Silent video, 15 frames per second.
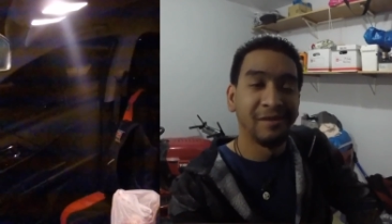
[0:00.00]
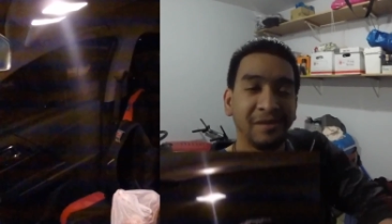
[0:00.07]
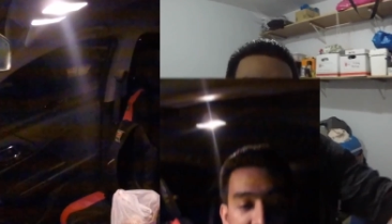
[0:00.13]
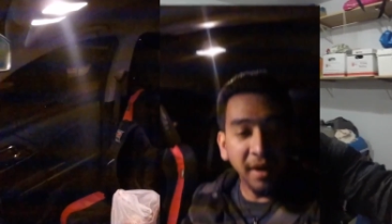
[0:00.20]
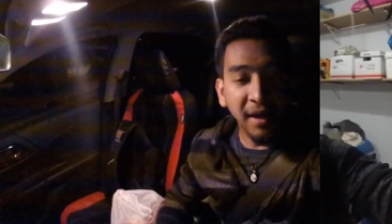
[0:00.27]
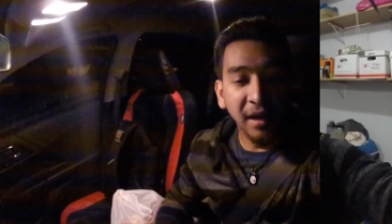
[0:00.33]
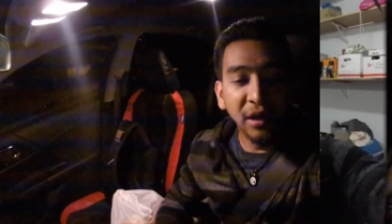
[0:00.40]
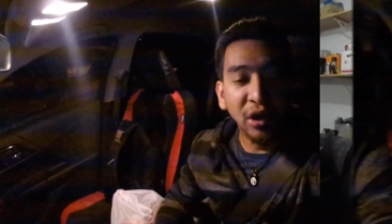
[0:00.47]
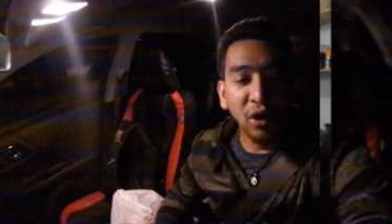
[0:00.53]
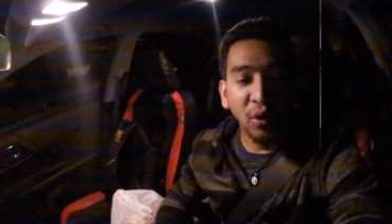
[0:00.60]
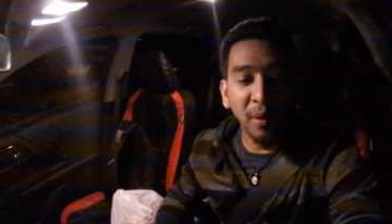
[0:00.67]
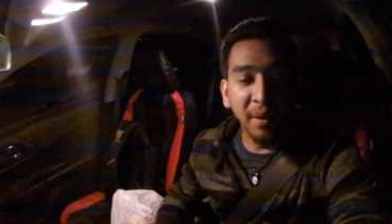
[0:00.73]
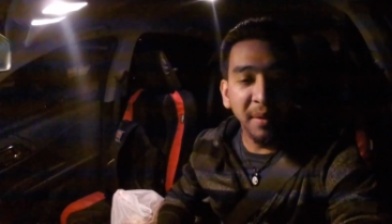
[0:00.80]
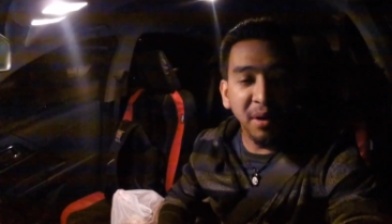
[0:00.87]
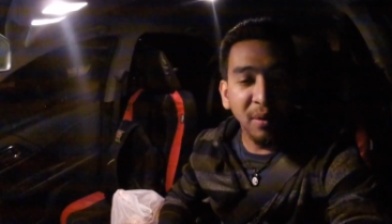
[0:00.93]

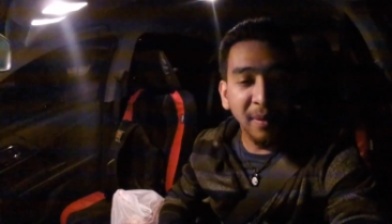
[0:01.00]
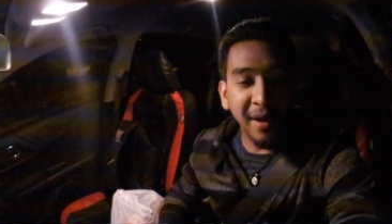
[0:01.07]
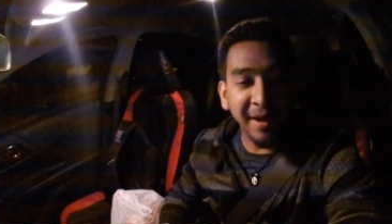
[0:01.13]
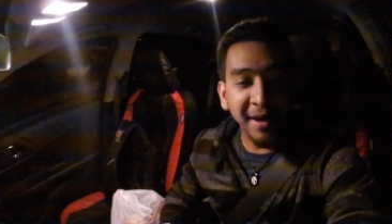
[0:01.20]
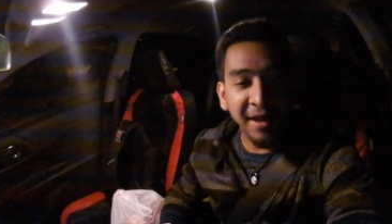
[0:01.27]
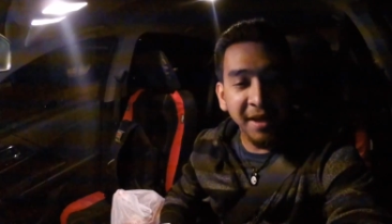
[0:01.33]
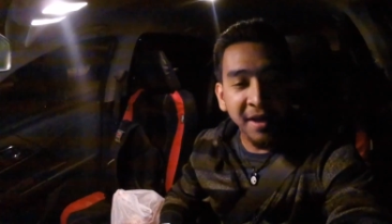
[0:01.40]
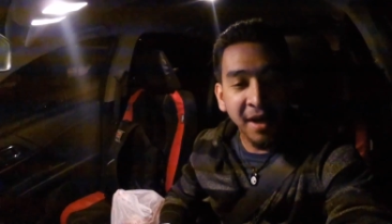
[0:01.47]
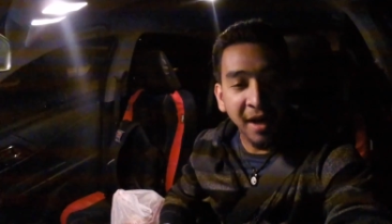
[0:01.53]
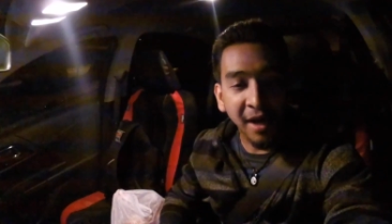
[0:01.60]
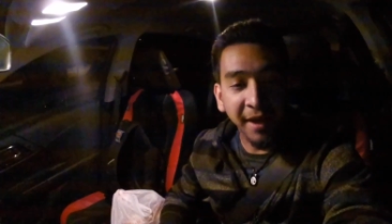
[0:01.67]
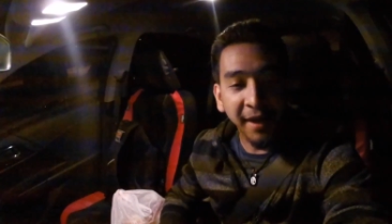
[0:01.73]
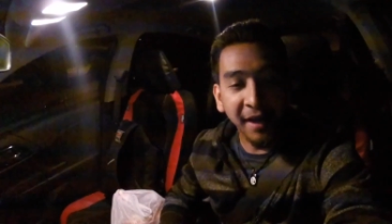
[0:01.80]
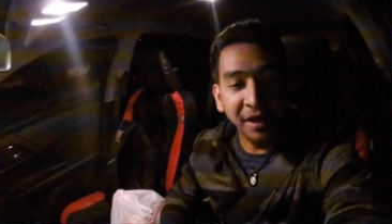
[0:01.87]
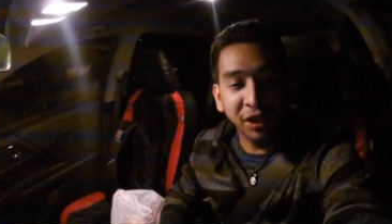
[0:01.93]
Hello everybody.
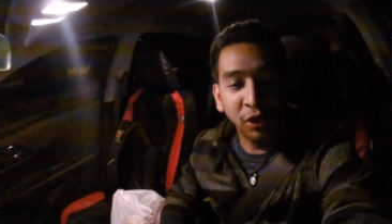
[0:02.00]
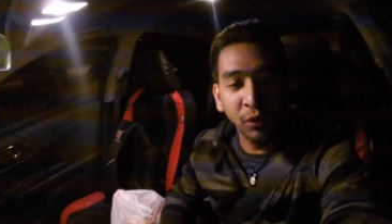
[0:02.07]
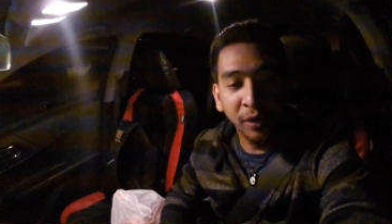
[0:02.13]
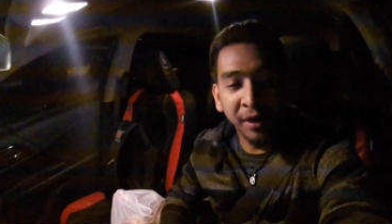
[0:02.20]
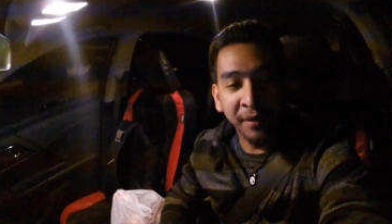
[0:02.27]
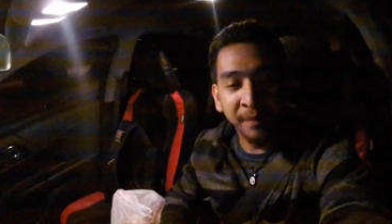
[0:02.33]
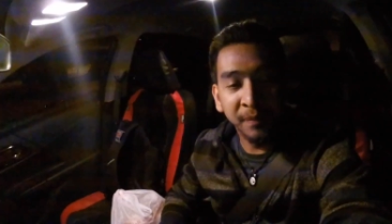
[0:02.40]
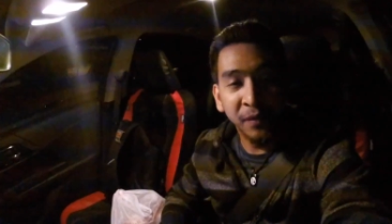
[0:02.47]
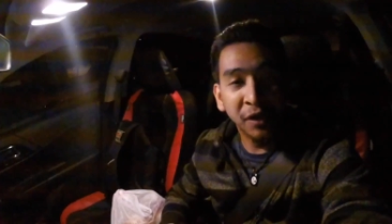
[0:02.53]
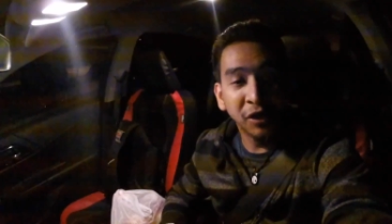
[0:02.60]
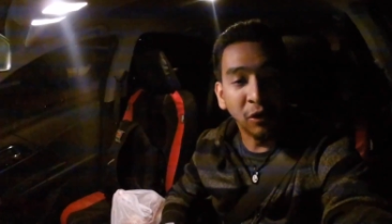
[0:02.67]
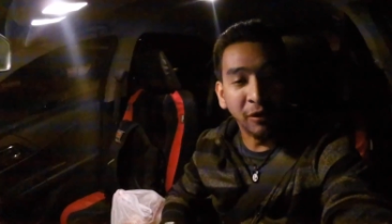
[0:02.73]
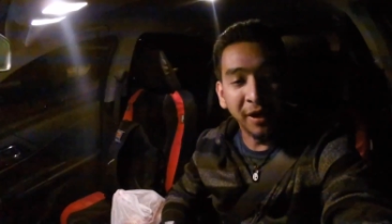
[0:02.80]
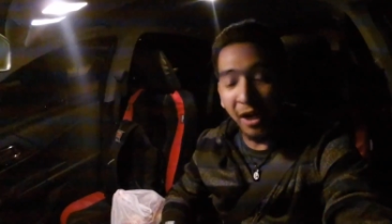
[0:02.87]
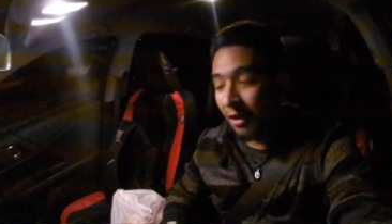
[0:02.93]
How you guys doing?
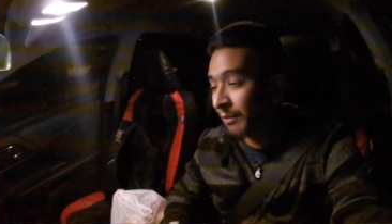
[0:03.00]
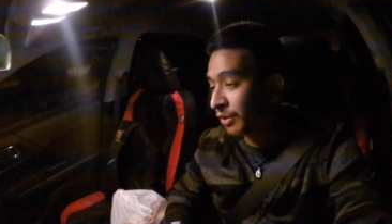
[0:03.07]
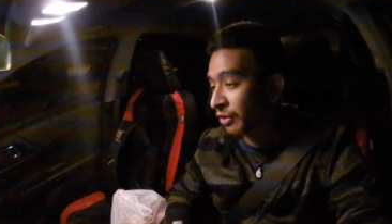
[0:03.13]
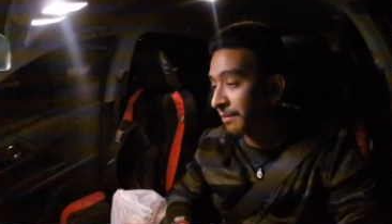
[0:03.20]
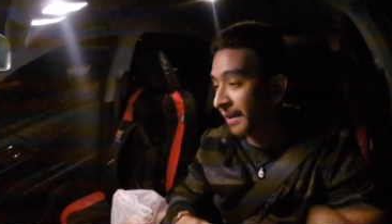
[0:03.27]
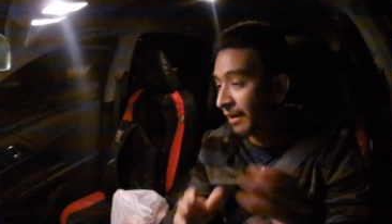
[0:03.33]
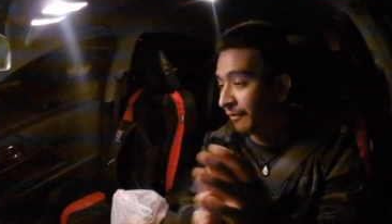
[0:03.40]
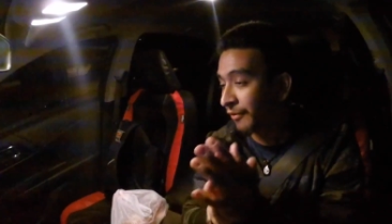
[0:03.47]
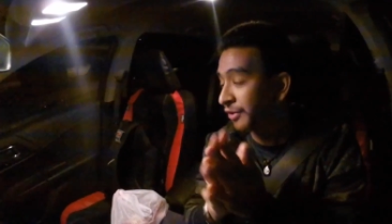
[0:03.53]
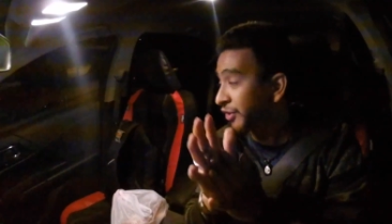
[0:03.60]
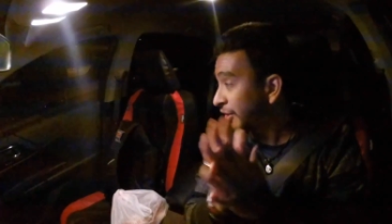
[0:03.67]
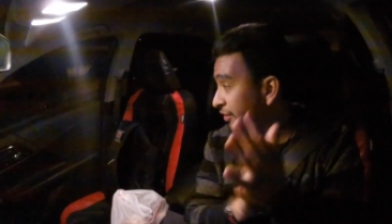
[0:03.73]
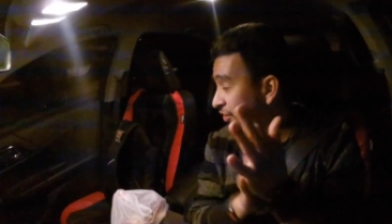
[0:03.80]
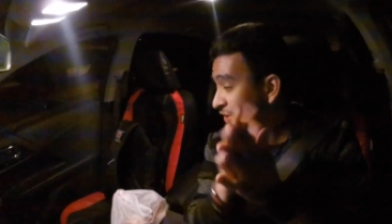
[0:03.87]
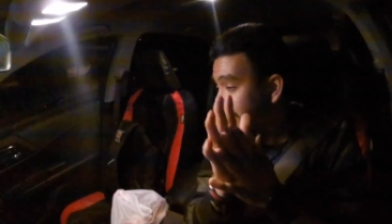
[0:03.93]
So right now I'm just coming out from
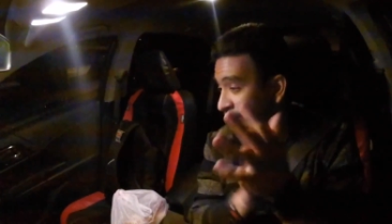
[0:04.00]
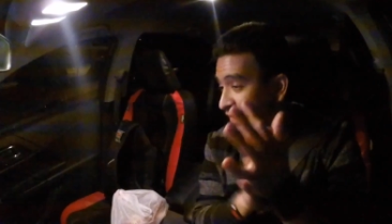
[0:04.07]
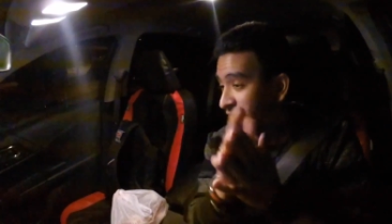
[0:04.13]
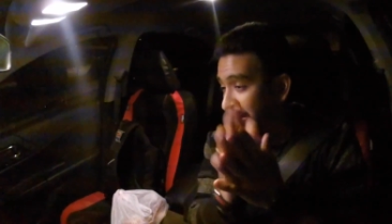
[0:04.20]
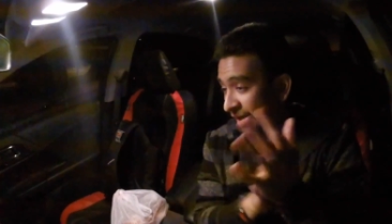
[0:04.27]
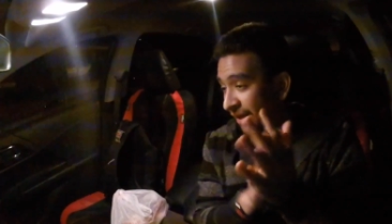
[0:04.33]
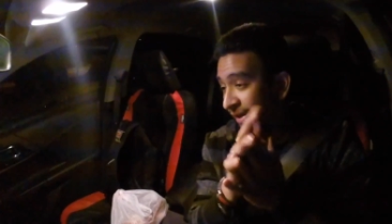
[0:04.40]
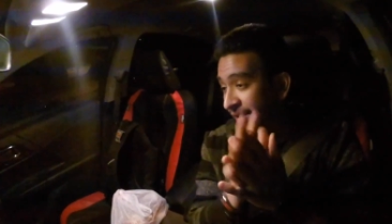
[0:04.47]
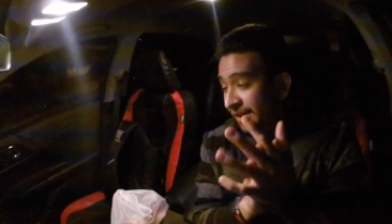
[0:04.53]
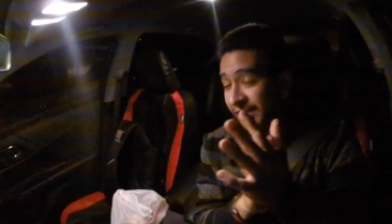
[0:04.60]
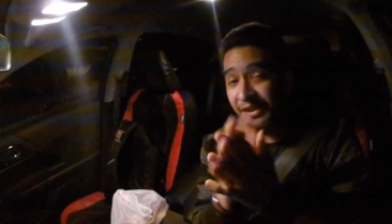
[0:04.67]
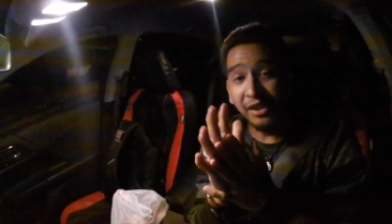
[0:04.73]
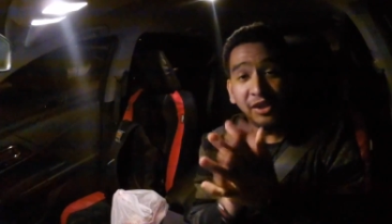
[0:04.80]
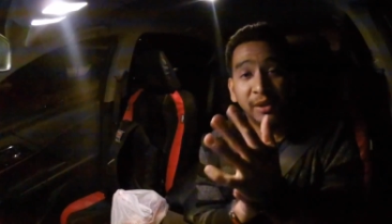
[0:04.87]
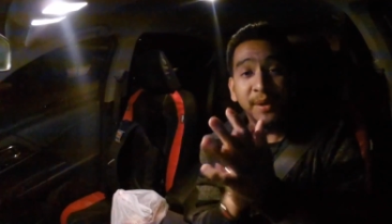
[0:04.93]
church.
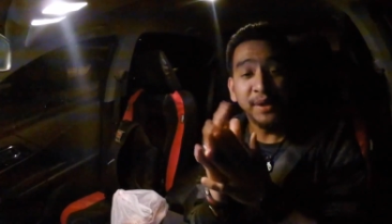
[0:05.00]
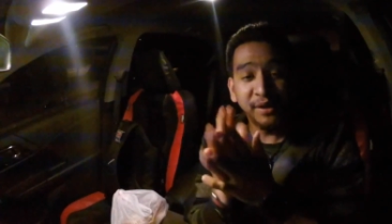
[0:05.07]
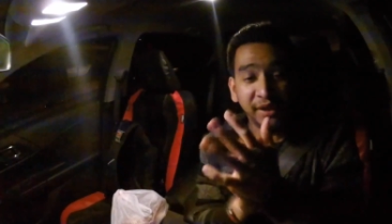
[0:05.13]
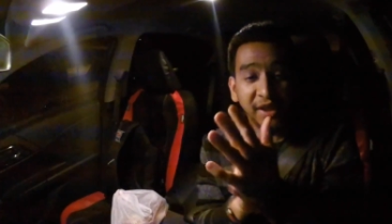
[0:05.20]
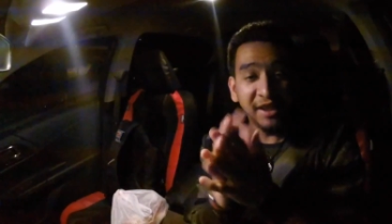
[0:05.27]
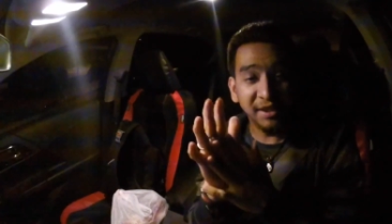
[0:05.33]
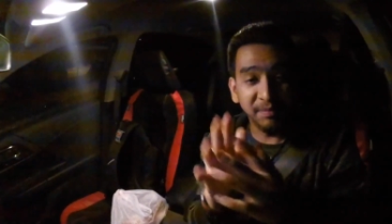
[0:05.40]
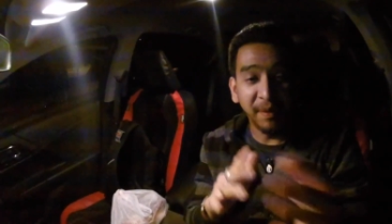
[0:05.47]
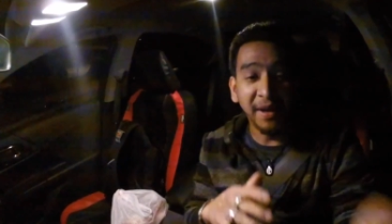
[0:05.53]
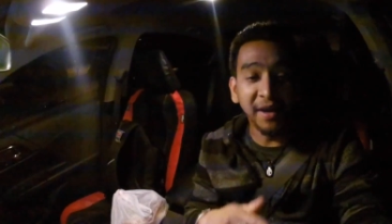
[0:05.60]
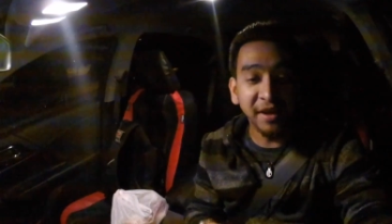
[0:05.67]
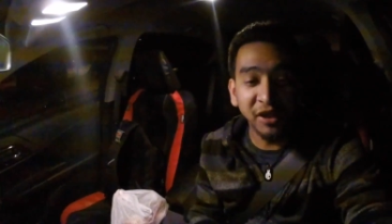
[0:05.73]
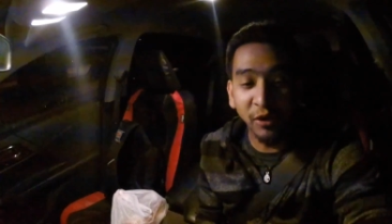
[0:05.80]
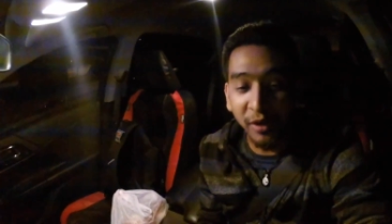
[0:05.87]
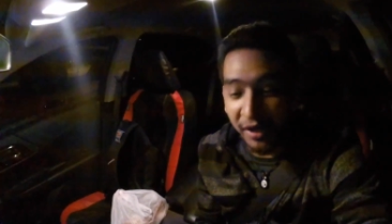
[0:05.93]
It's 10:36, but
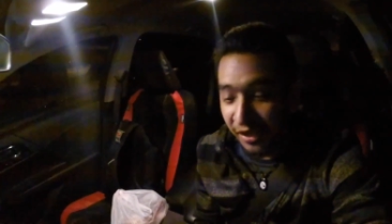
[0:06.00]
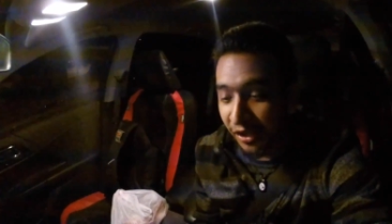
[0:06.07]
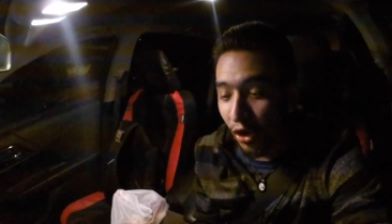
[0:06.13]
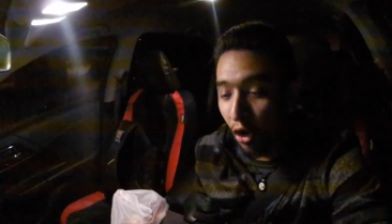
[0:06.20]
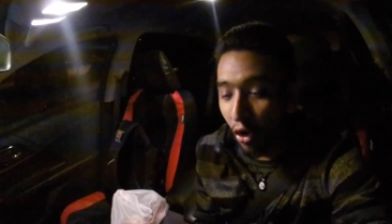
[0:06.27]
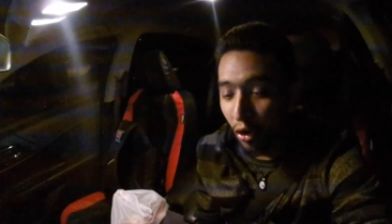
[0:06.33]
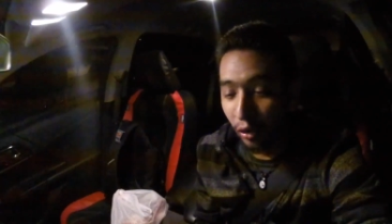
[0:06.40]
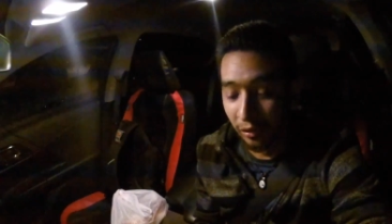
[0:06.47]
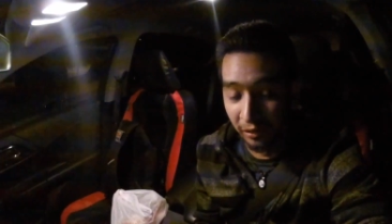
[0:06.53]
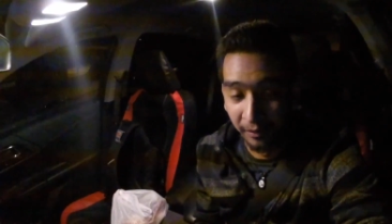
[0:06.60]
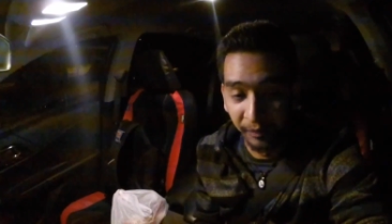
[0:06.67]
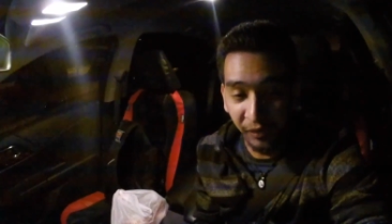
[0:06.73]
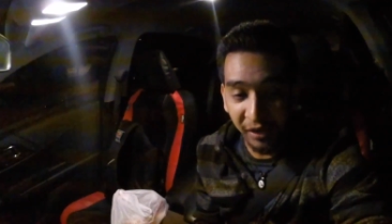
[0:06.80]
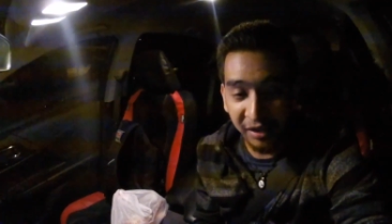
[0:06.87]
actually it's cold.